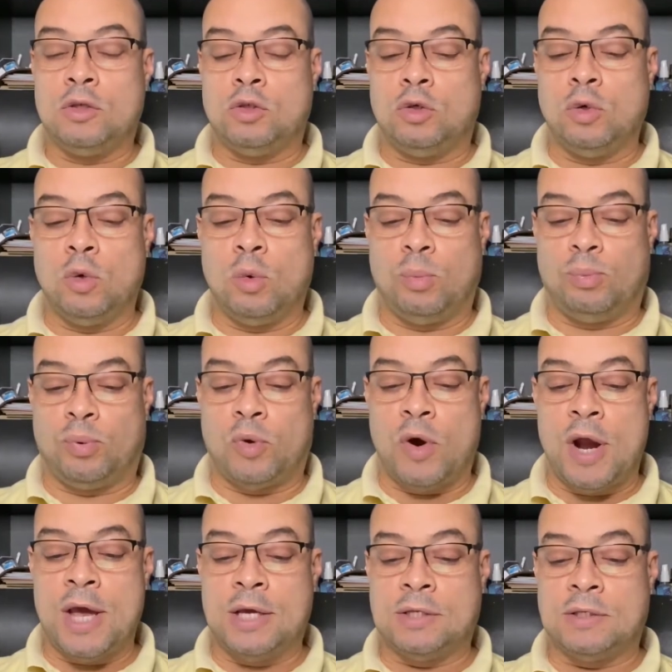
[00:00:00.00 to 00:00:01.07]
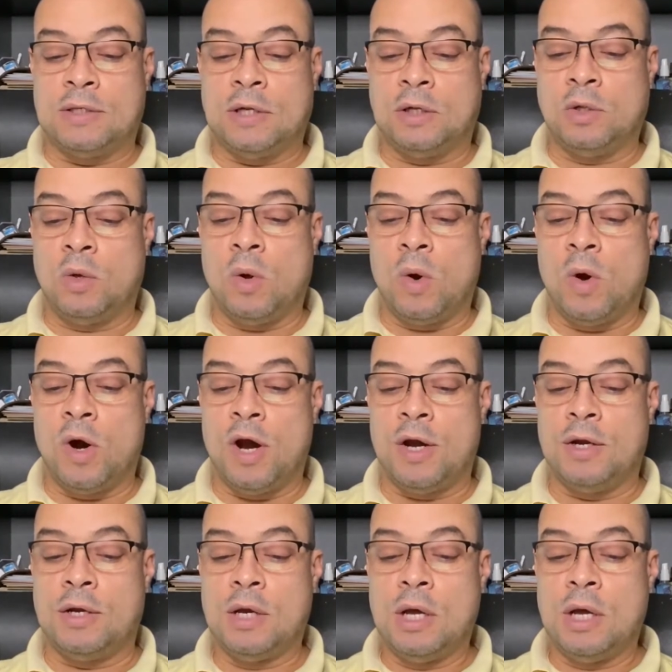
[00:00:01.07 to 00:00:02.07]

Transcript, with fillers: to praise the Lord.